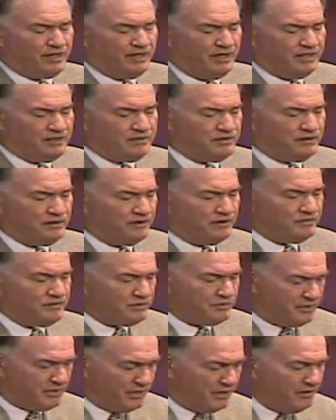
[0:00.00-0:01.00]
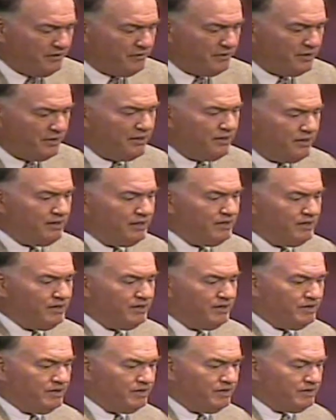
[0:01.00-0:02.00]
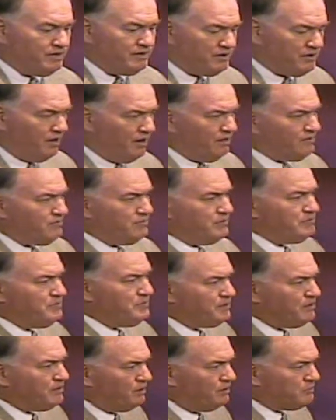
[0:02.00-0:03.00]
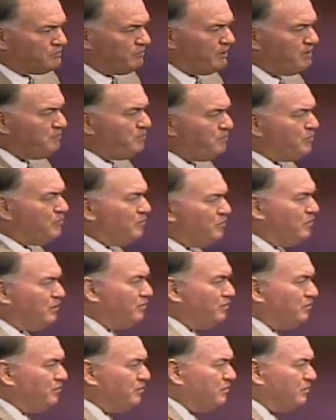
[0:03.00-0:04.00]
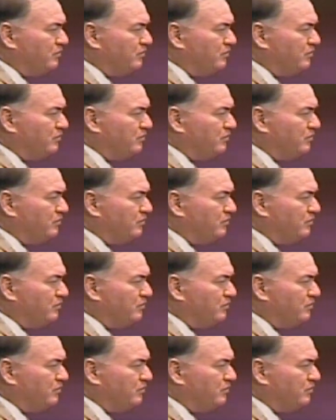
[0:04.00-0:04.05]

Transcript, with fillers: It's a scary doctrine because people will